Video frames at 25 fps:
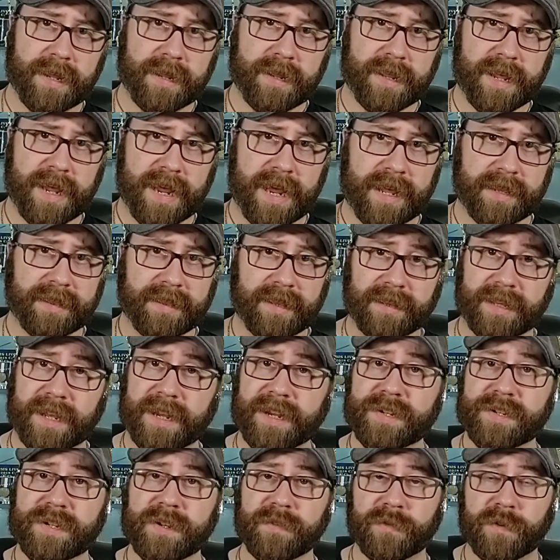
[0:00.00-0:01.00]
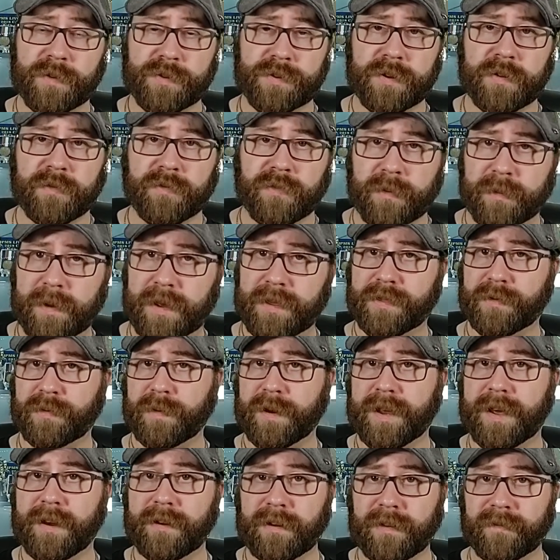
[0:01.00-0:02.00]
They had the legacy version for about
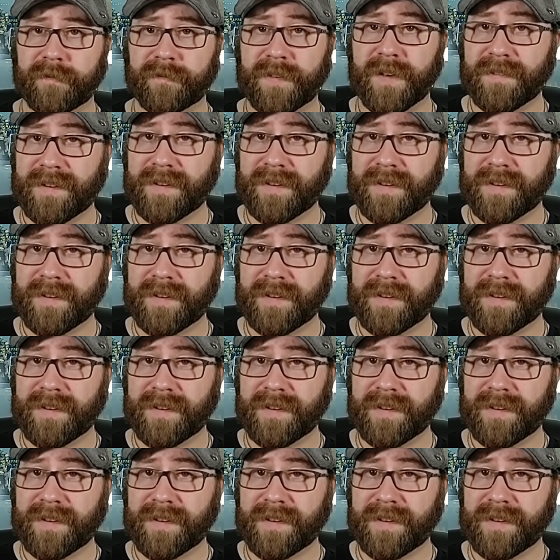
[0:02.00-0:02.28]
$350